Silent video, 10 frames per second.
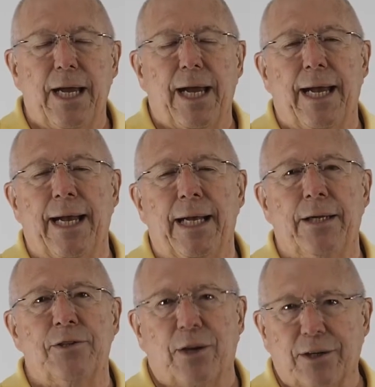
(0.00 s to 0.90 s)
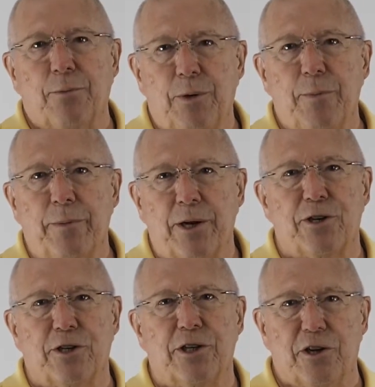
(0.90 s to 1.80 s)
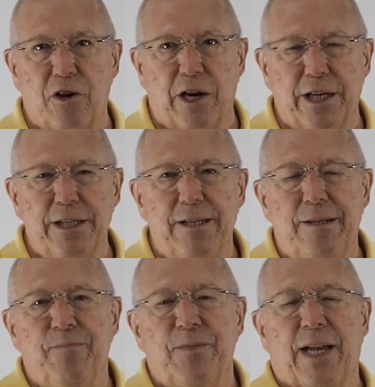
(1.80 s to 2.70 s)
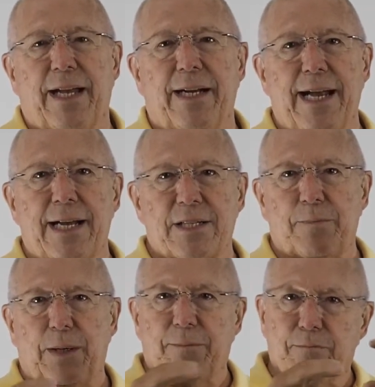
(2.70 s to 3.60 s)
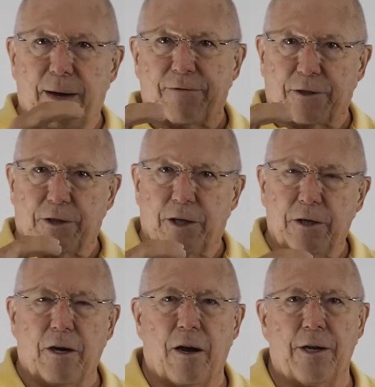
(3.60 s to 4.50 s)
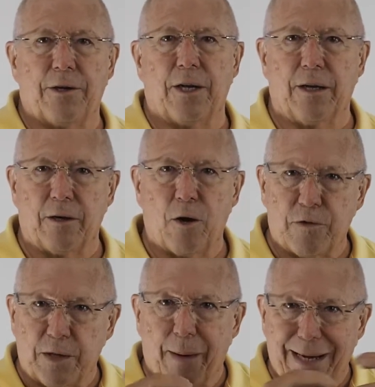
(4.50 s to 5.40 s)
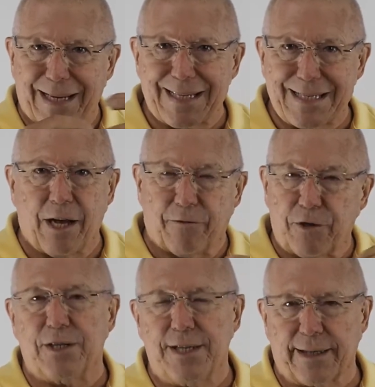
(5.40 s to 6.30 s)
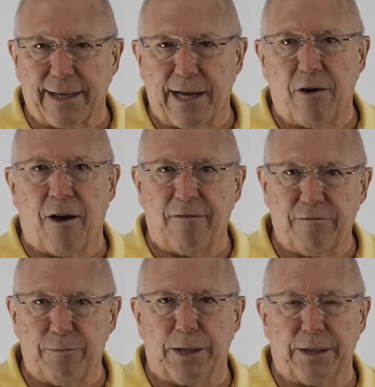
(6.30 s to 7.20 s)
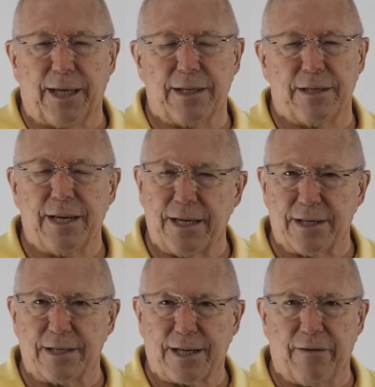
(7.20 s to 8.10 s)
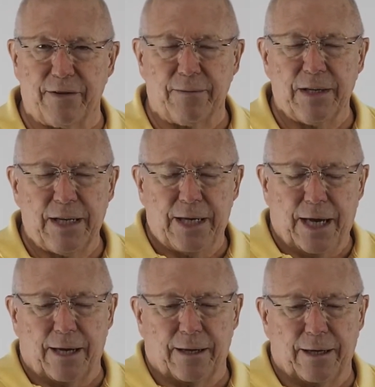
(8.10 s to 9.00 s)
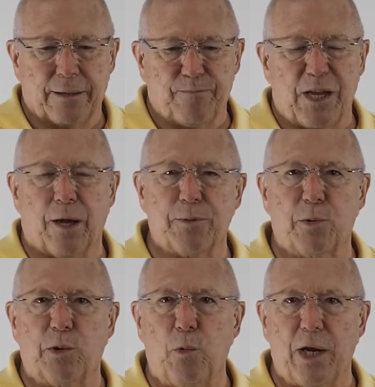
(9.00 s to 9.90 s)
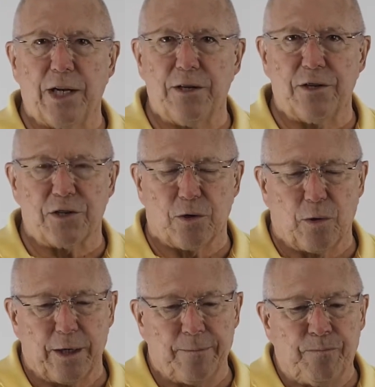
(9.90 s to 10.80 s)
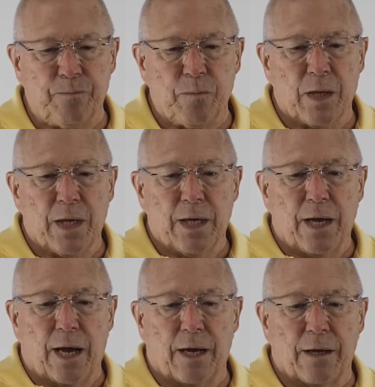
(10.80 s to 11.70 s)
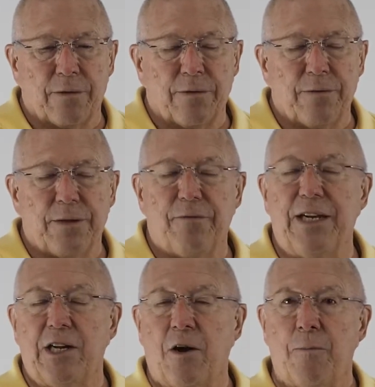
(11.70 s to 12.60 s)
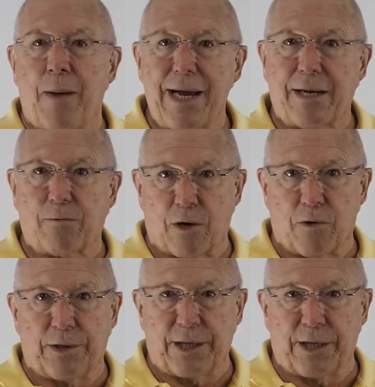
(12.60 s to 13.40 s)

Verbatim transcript: and so you have to remember to turn it on. And it has a big muffler on uh, over the mic itself. You can take that off, but that is it's kind of a, uh, helps with wind and so on. Uh, the Video Micro, on